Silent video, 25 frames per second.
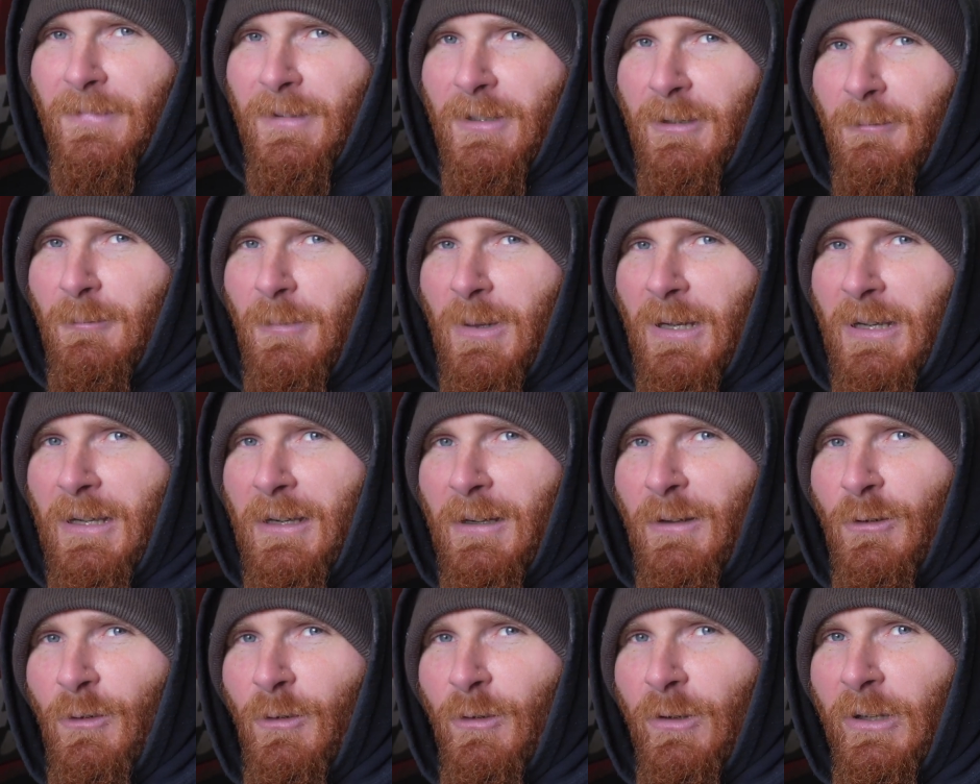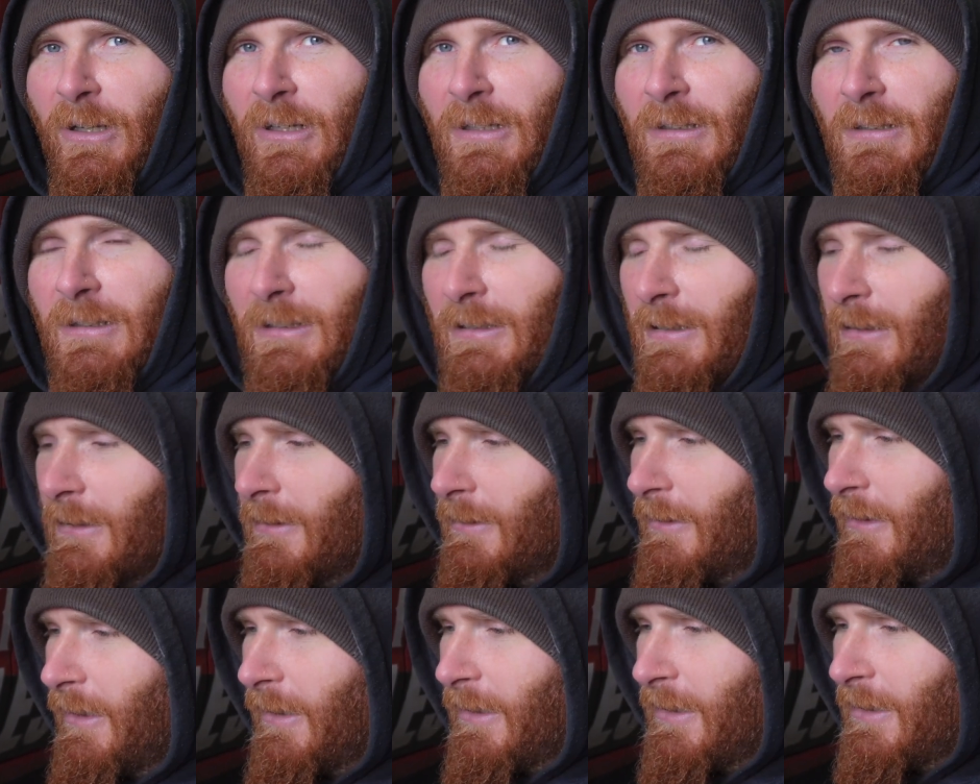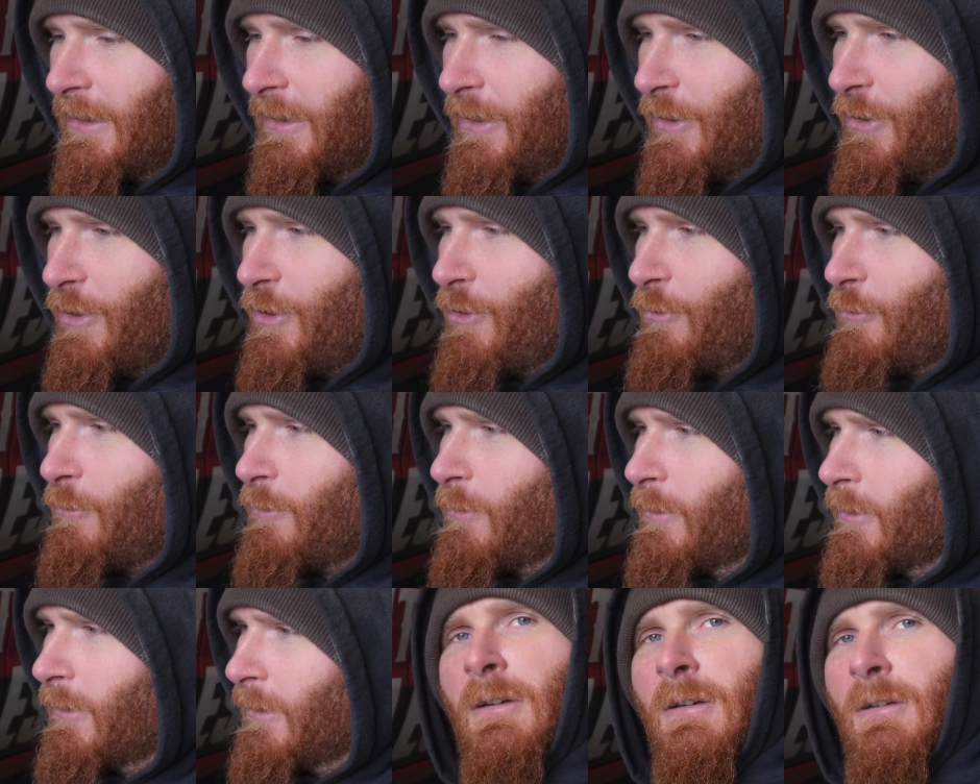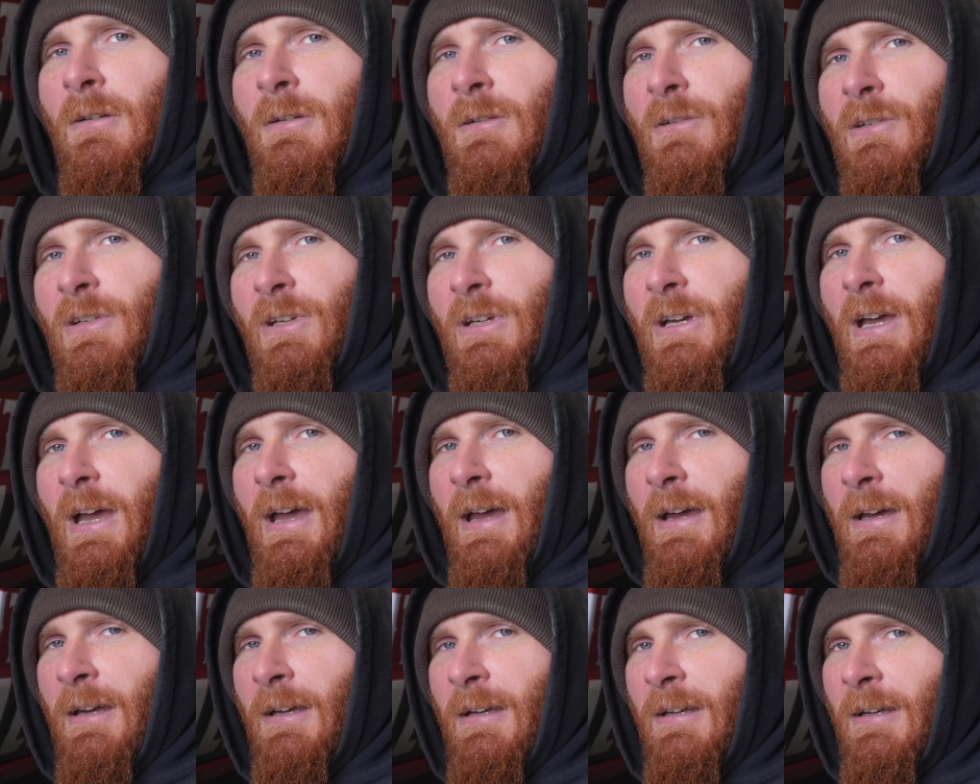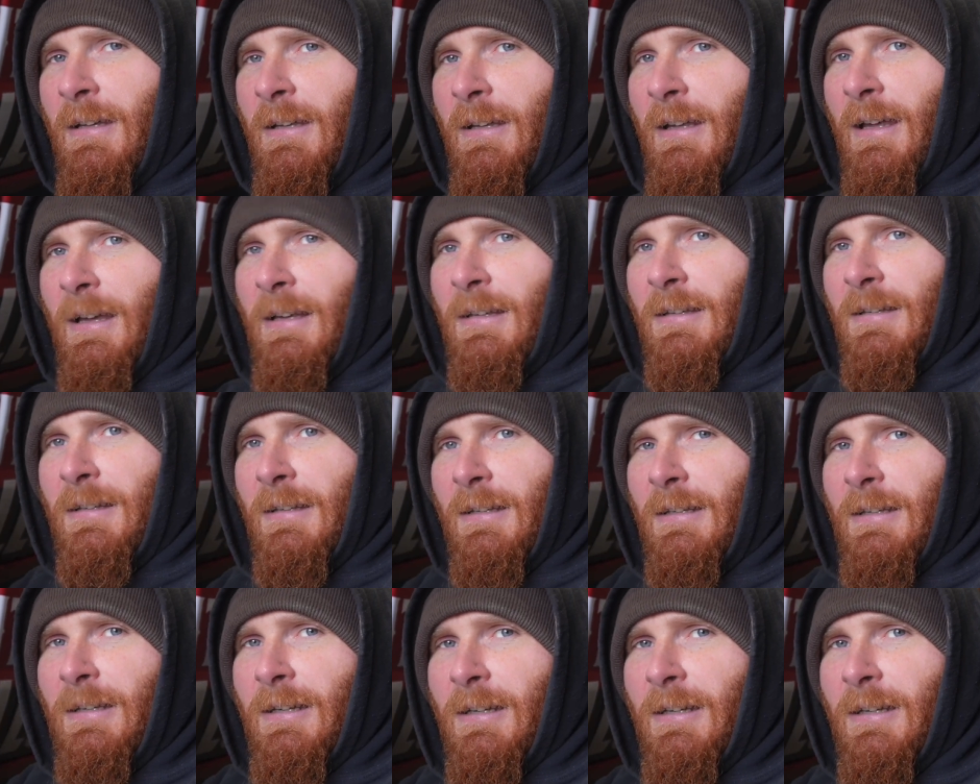and make it all nice and new. So yeah, that's the